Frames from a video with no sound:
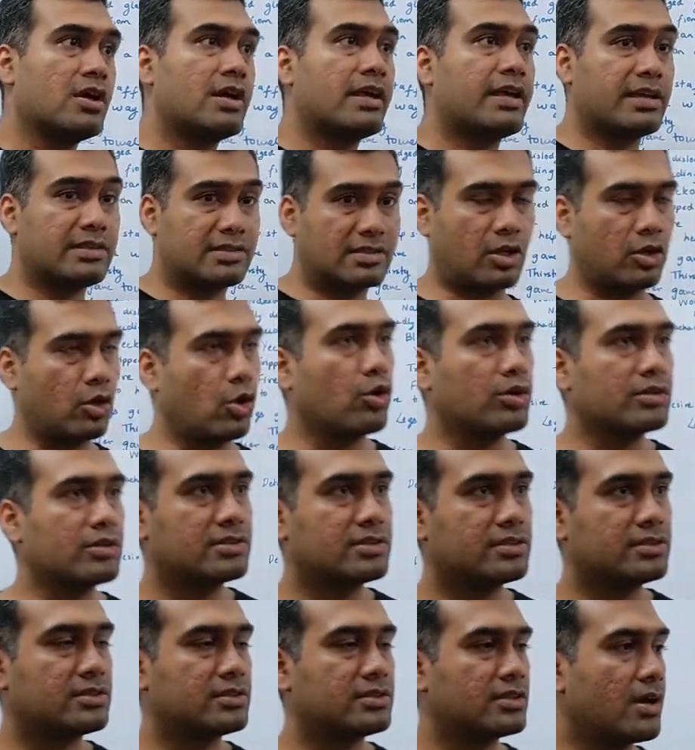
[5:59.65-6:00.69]
His
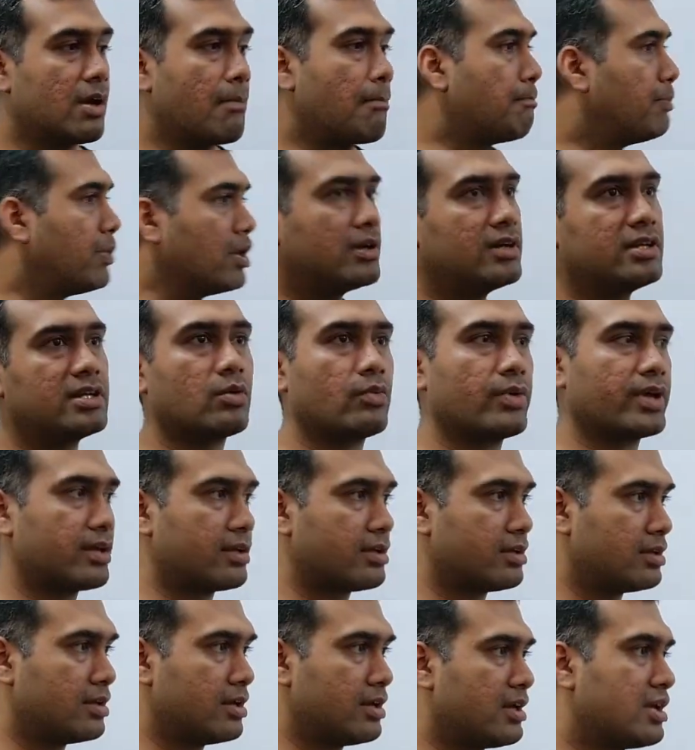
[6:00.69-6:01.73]
clothes burned away.
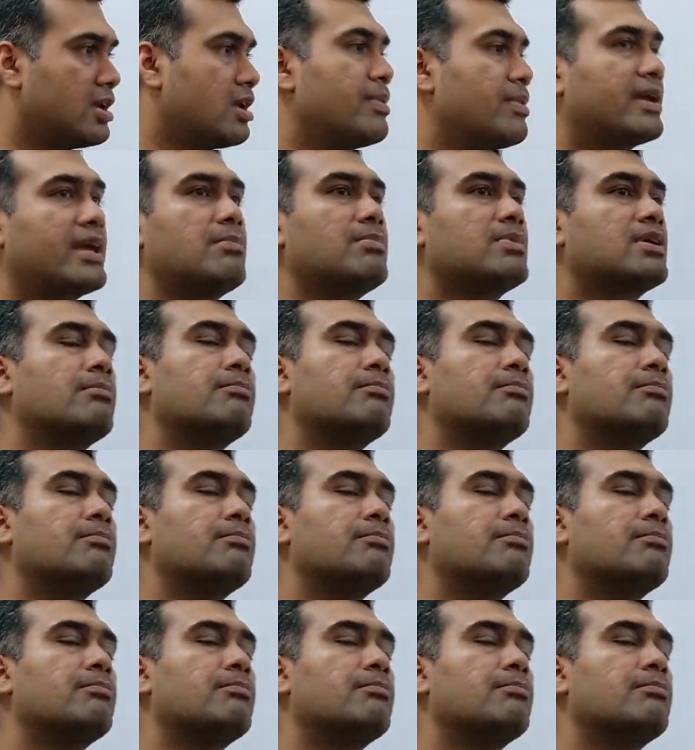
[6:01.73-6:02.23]
He became